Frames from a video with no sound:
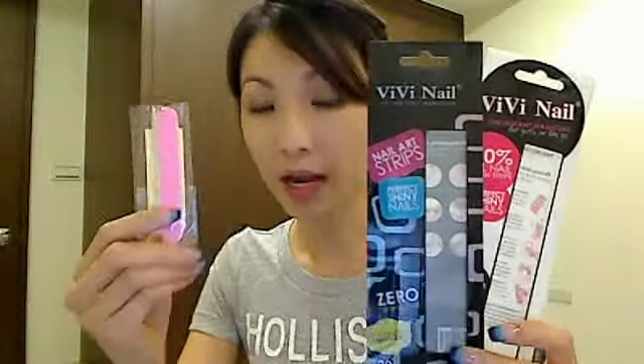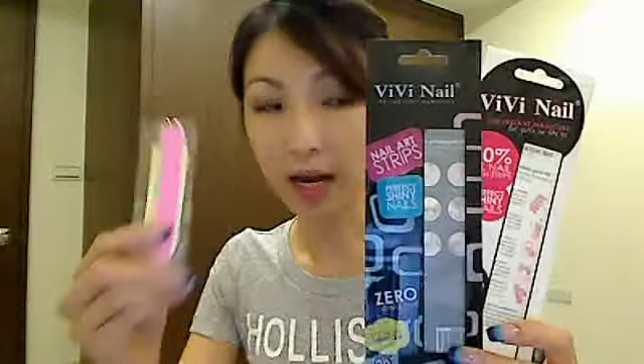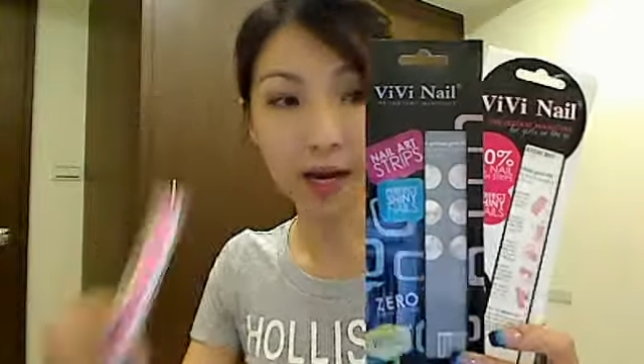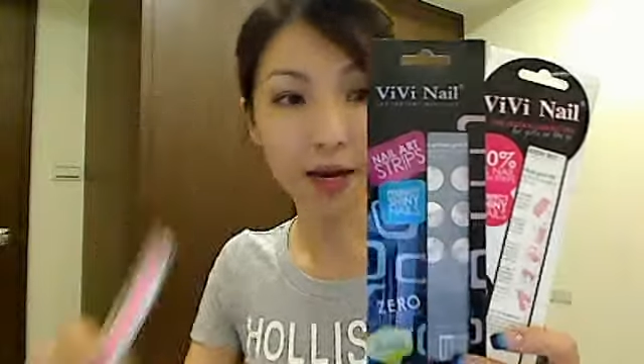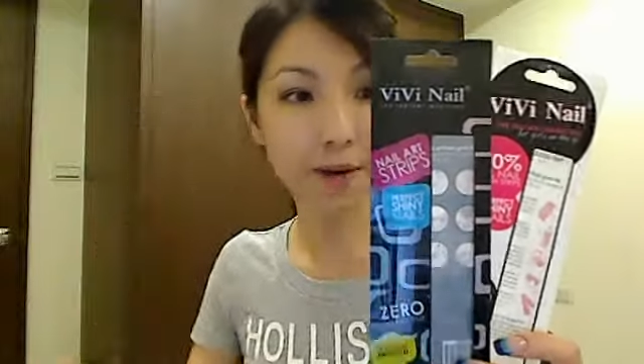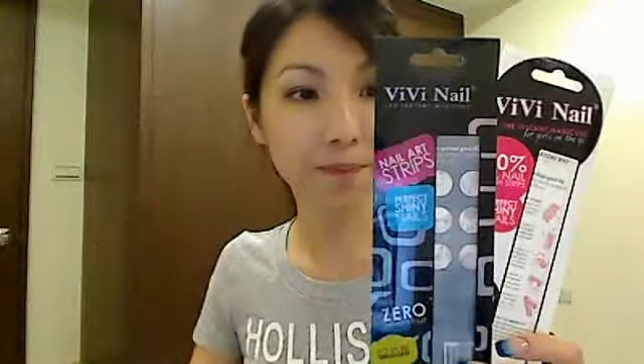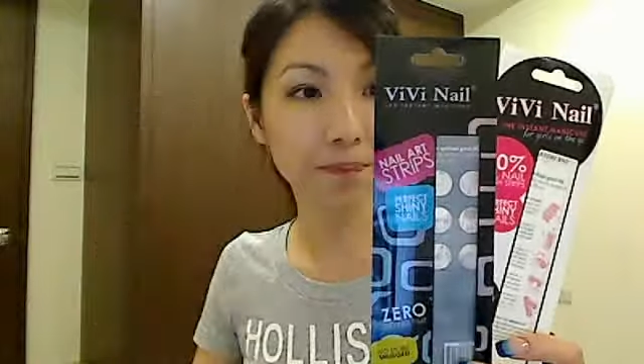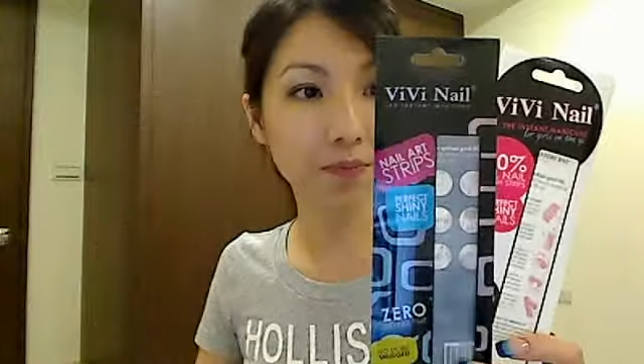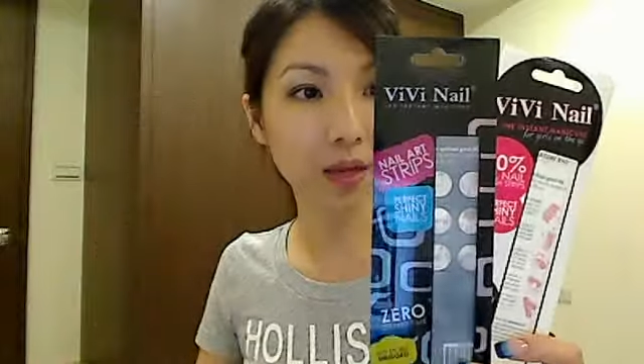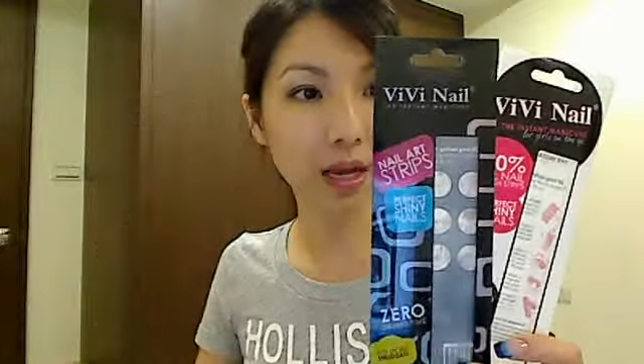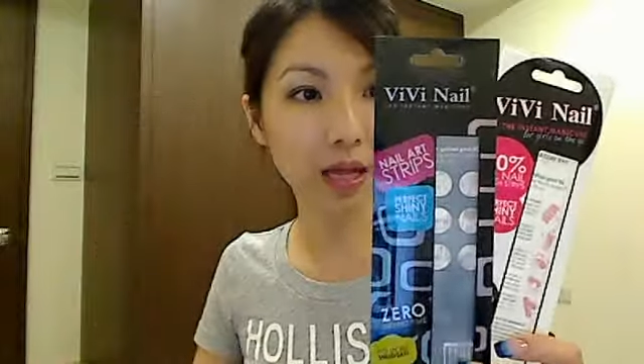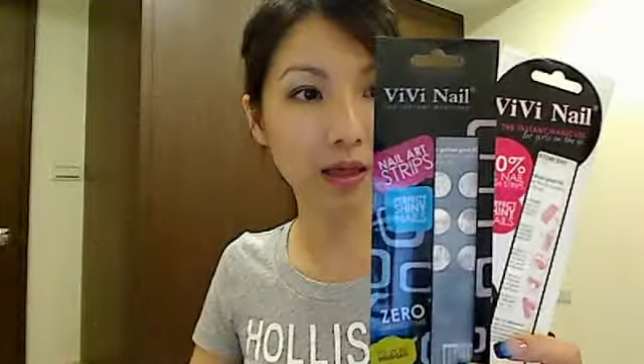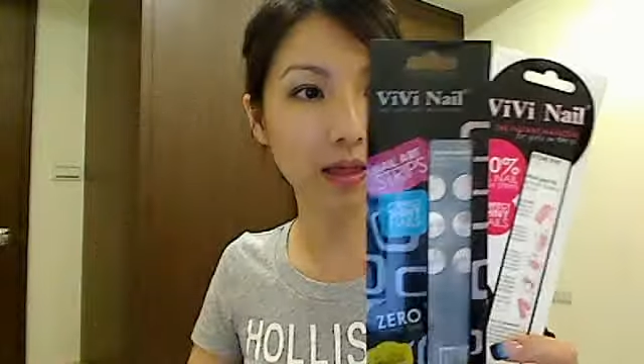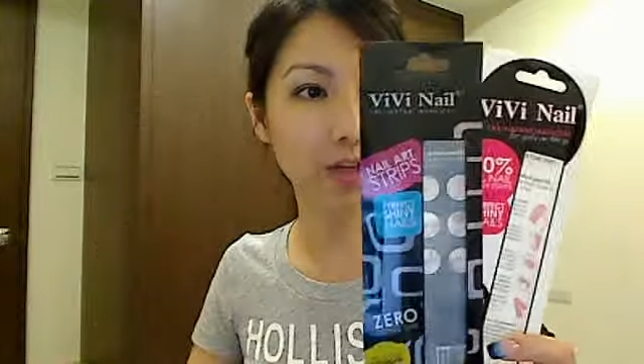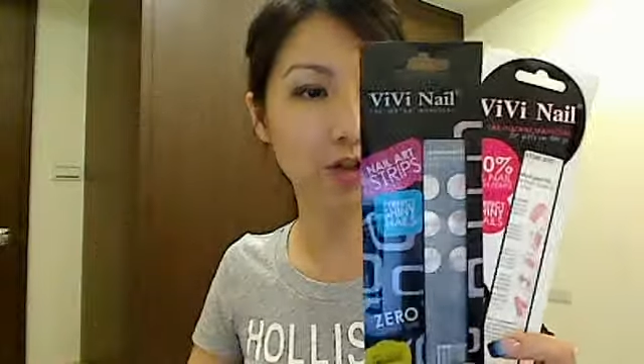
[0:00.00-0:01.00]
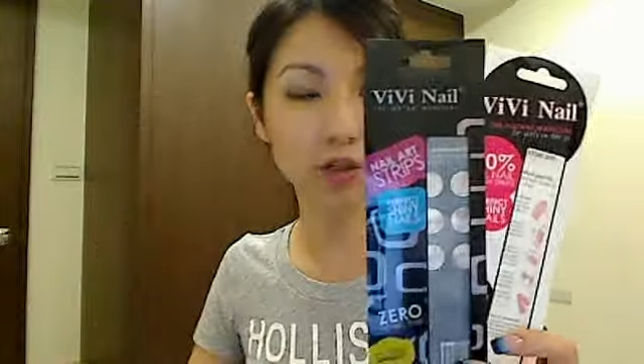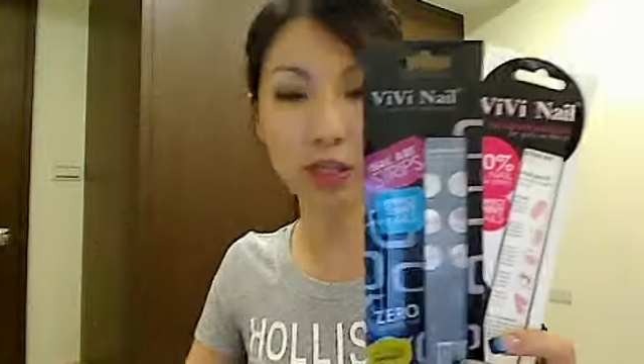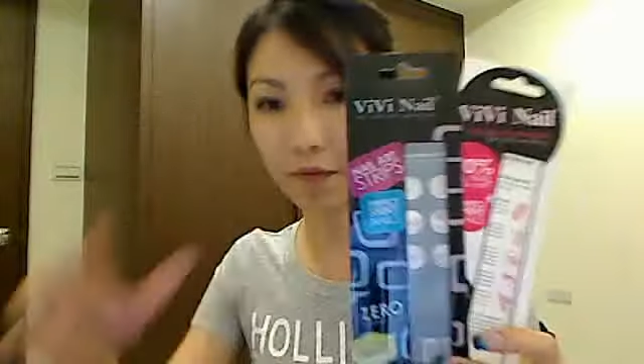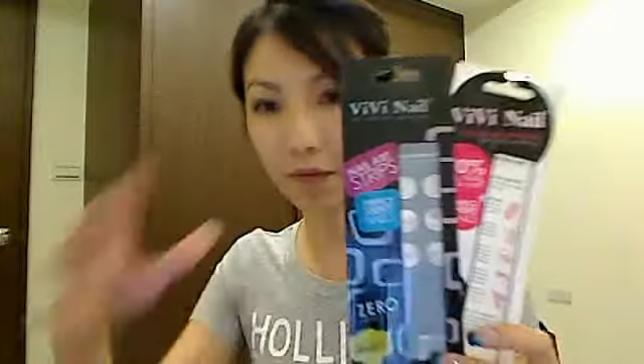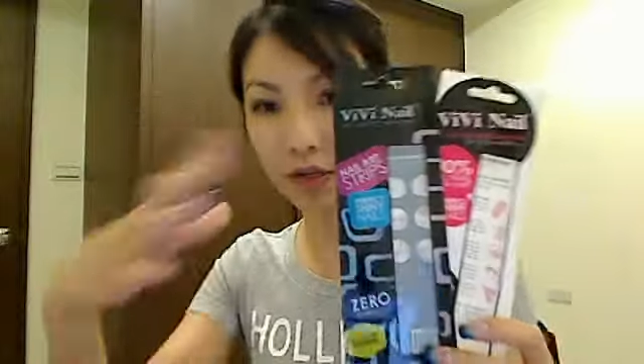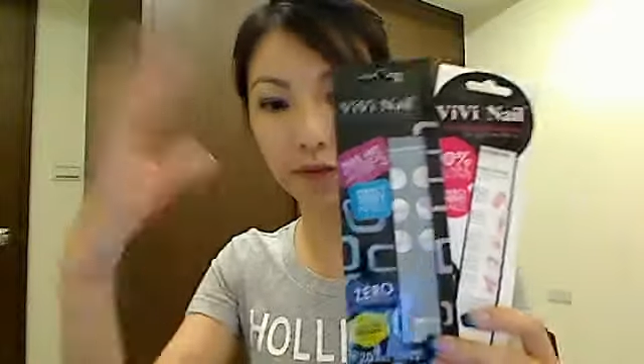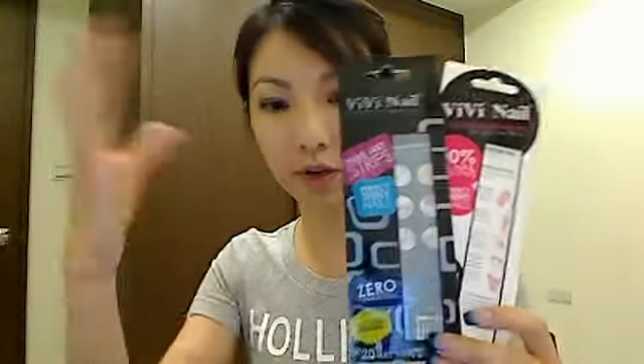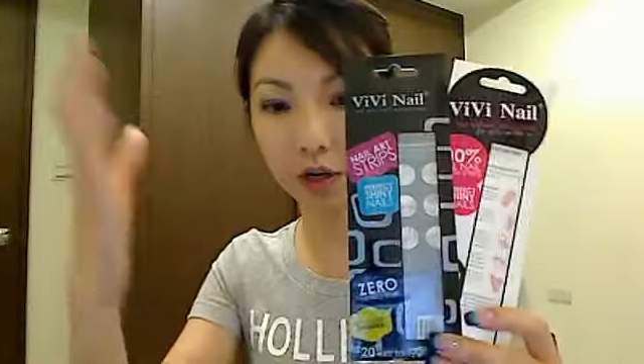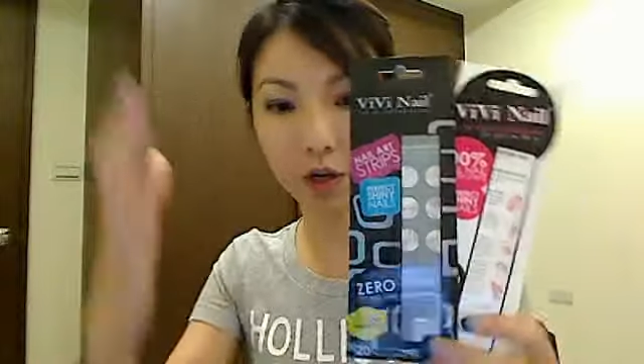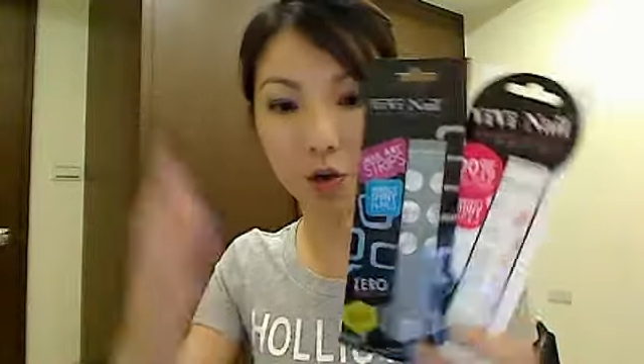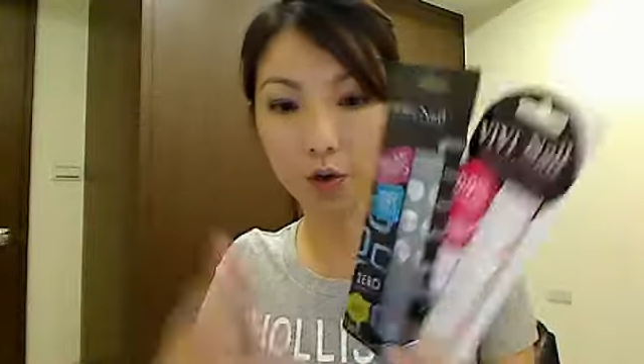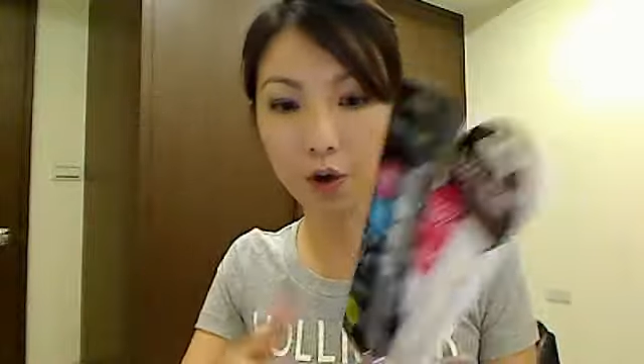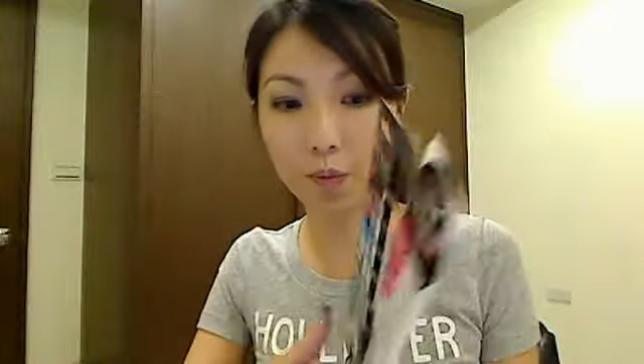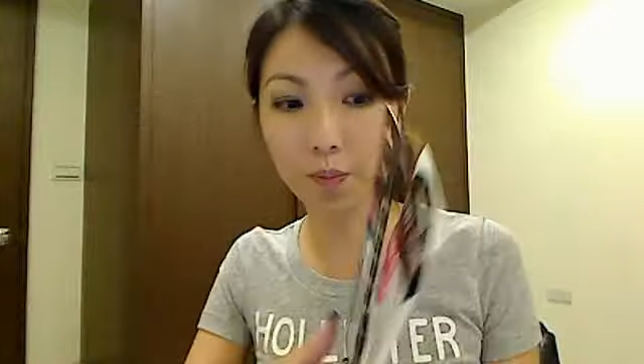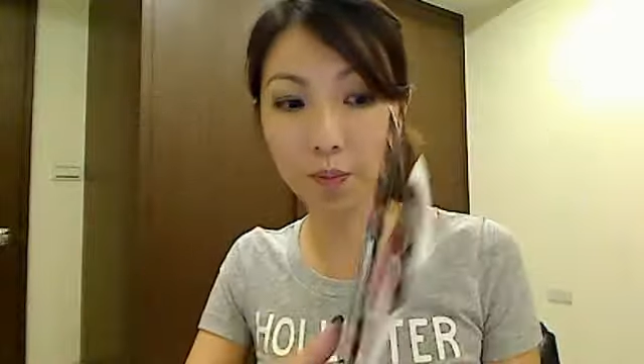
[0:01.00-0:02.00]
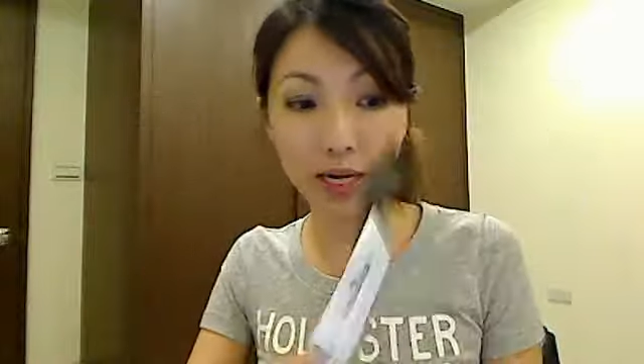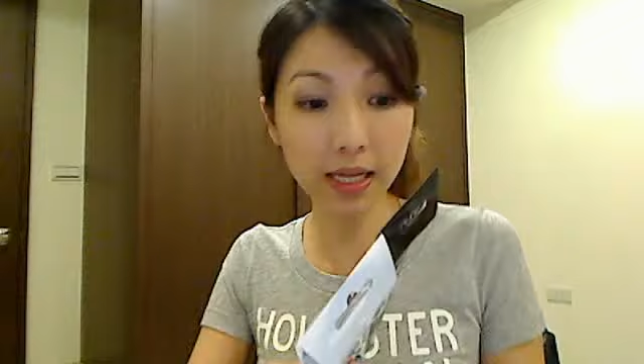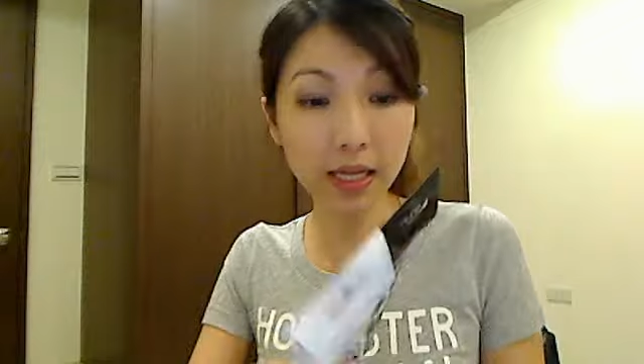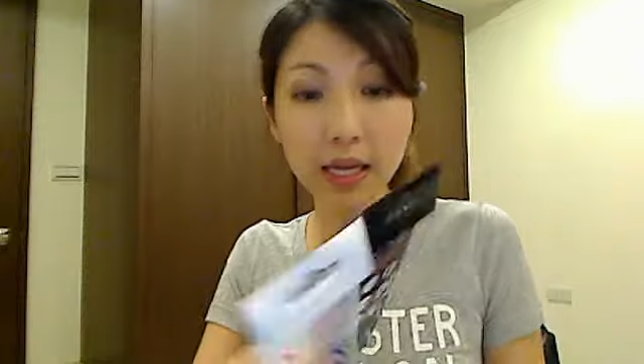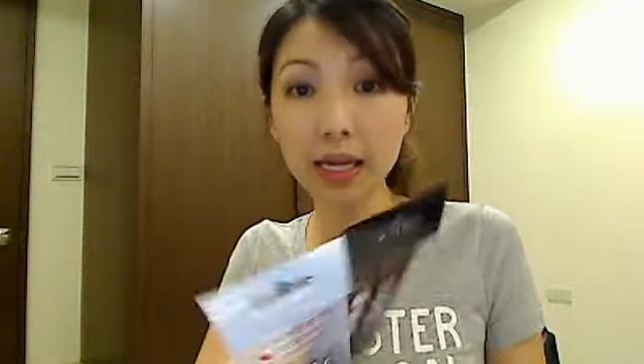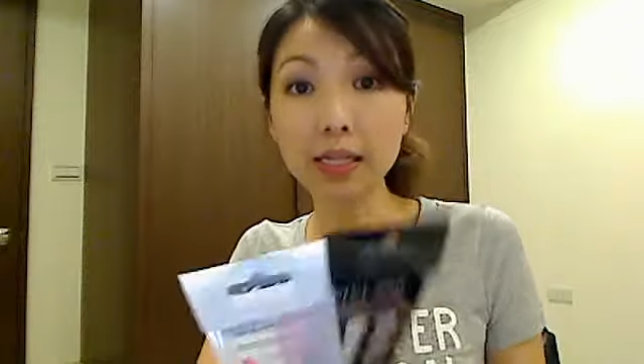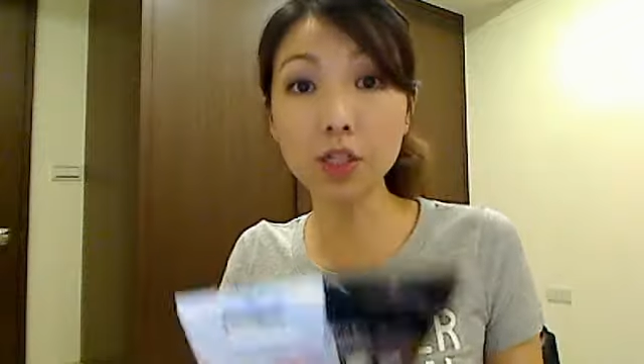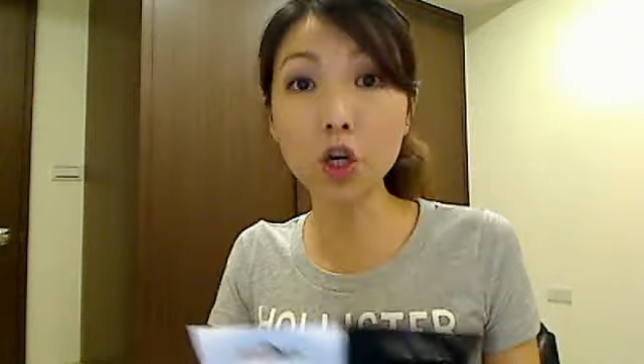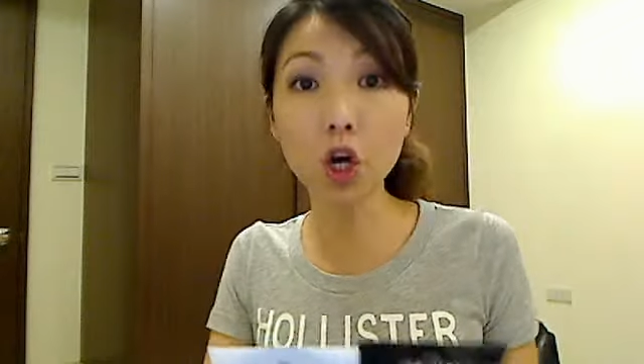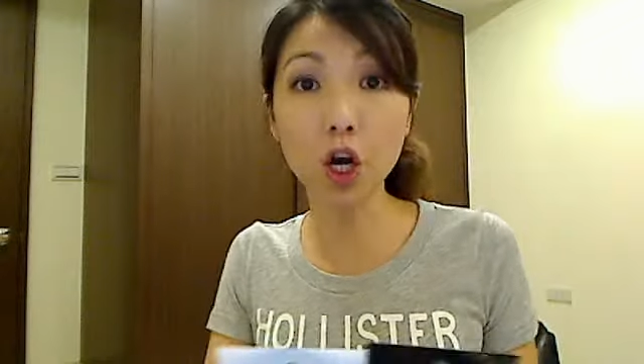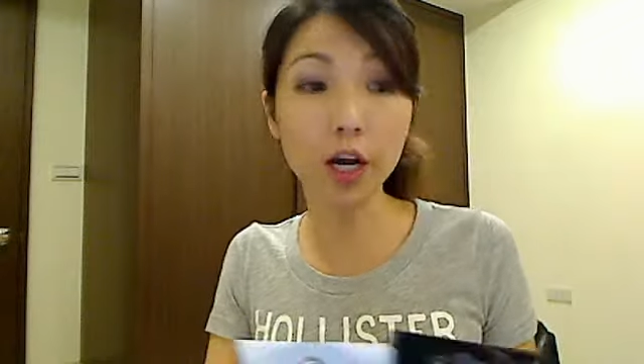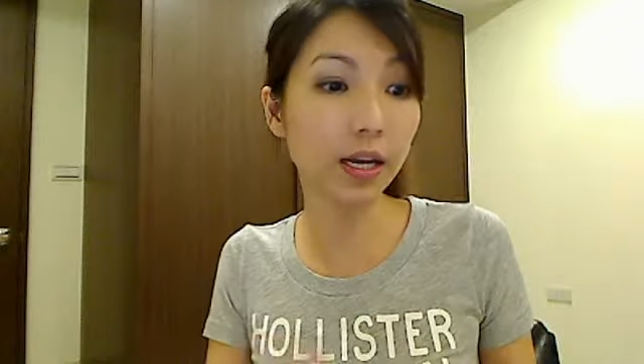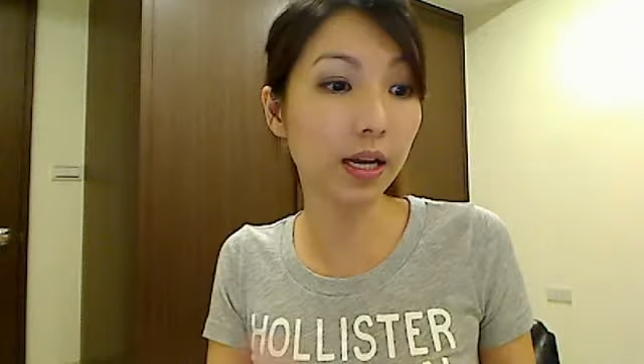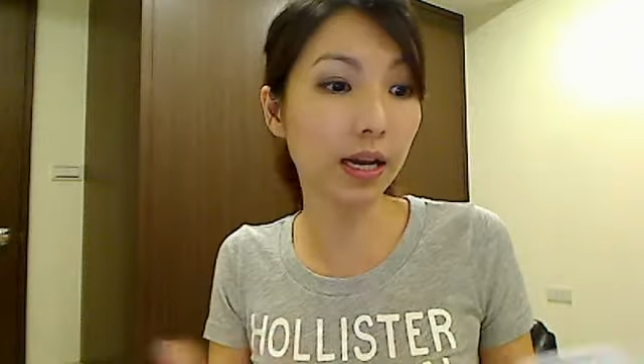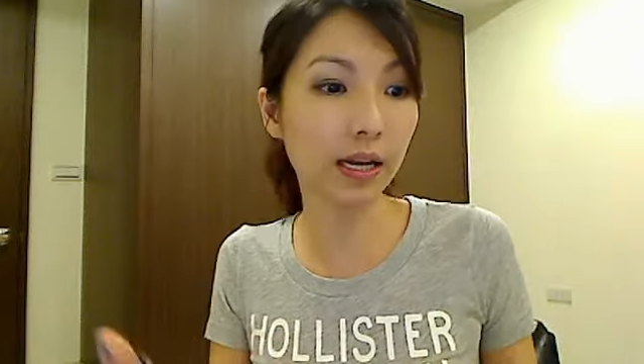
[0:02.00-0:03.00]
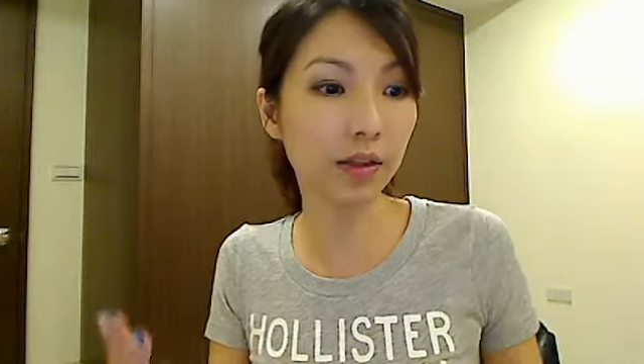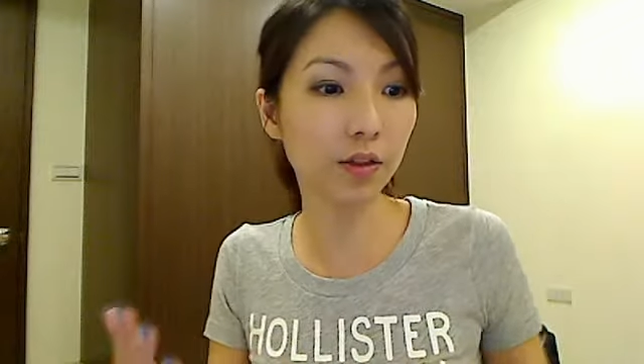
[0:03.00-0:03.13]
and they just have a different logo. But it's good.